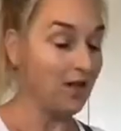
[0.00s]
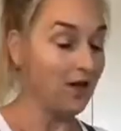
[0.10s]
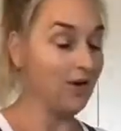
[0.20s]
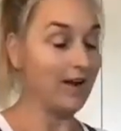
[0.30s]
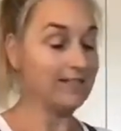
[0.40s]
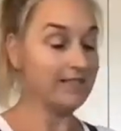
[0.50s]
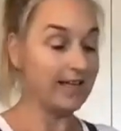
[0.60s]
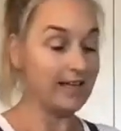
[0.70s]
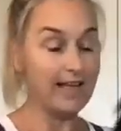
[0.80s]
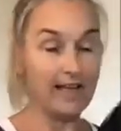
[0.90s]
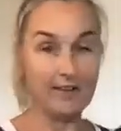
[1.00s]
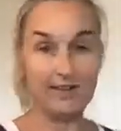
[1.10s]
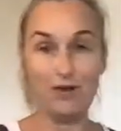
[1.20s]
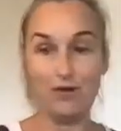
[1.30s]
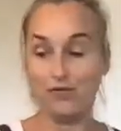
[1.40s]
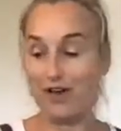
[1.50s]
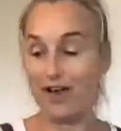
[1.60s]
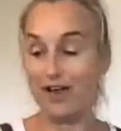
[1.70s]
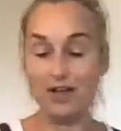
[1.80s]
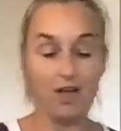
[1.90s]
All right, taking our lid off
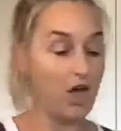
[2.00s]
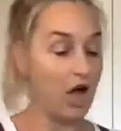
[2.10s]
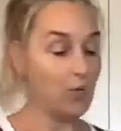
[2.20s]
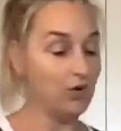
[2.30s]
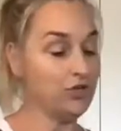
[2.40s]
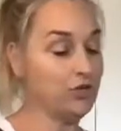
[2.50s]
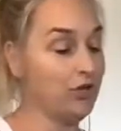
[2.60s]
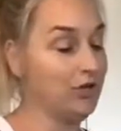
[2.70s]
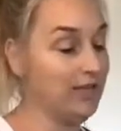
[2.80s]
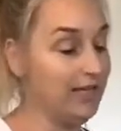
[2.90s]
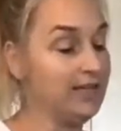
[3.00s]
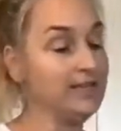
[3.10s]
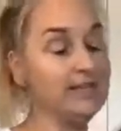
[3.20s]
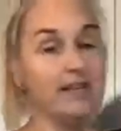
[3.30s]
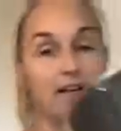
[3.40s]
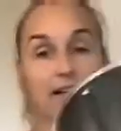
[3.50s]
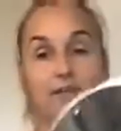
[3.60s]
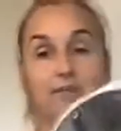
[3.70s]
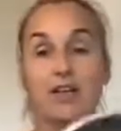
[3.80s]
now, I want to show you the inside.